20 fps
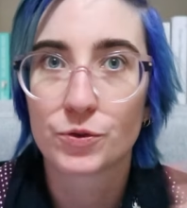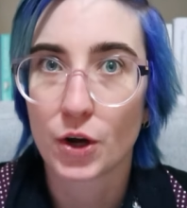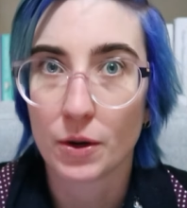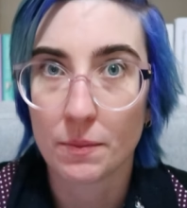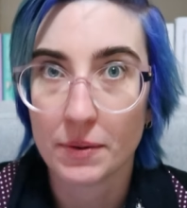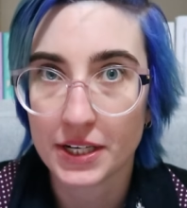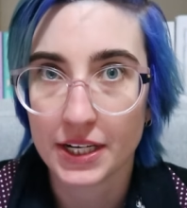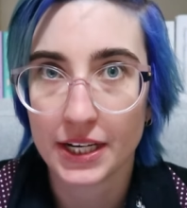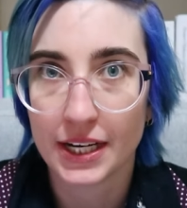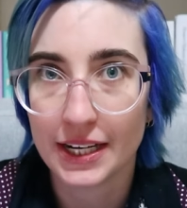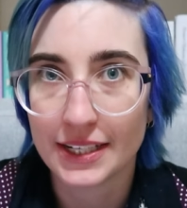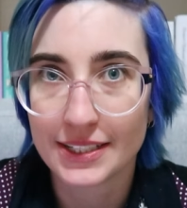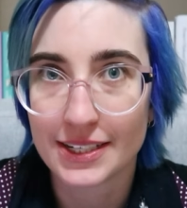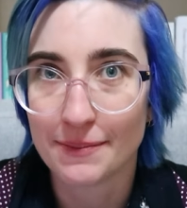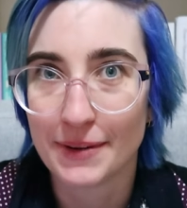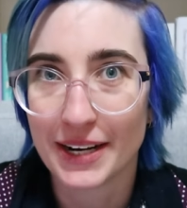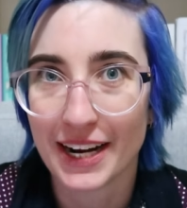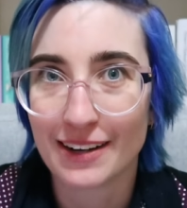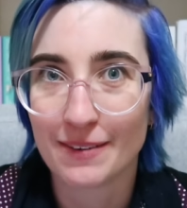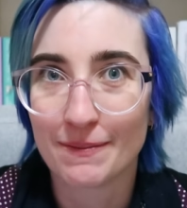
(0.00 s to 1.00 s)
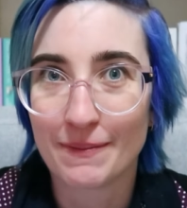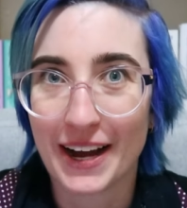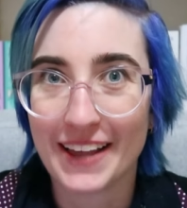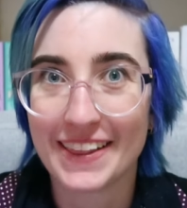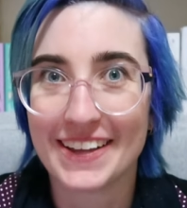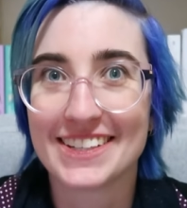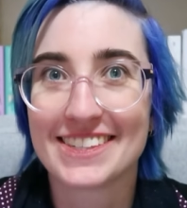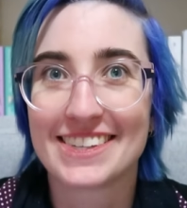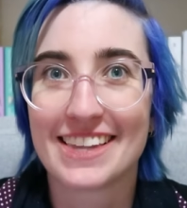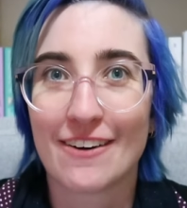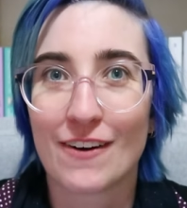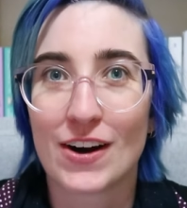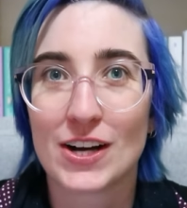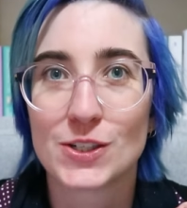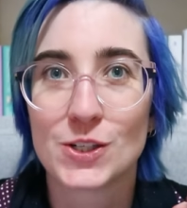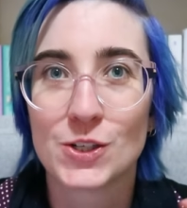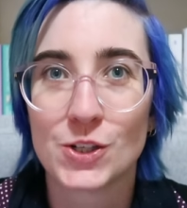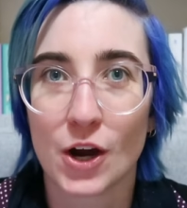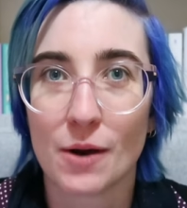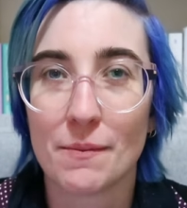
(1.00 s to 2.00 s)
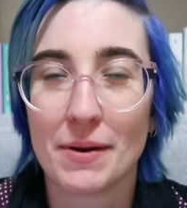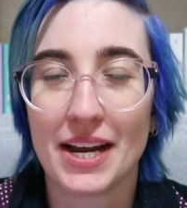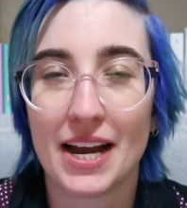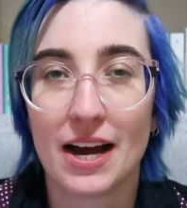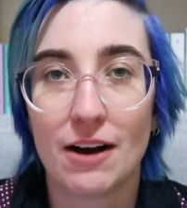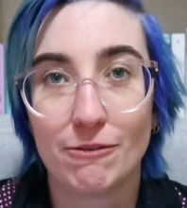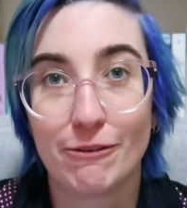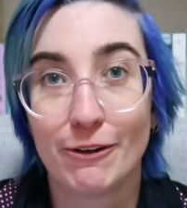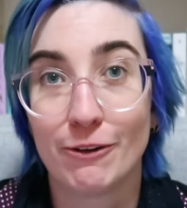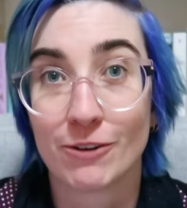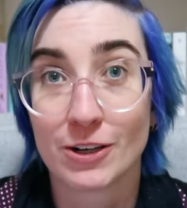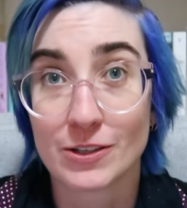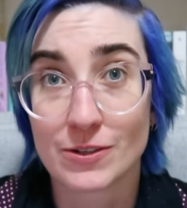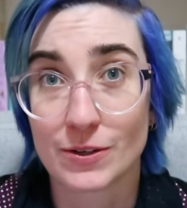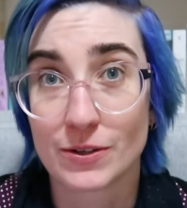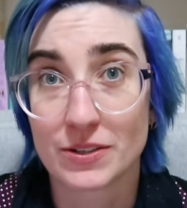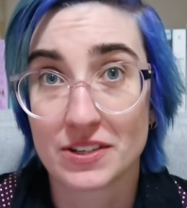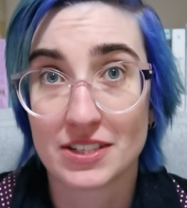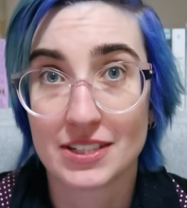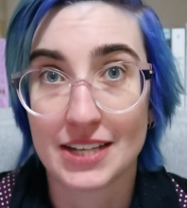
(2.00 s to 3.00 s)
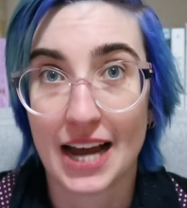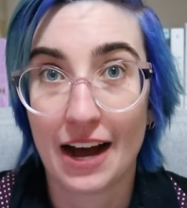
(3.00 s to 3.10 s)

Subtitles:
Don't be intimidated by this. There are so many helpful resources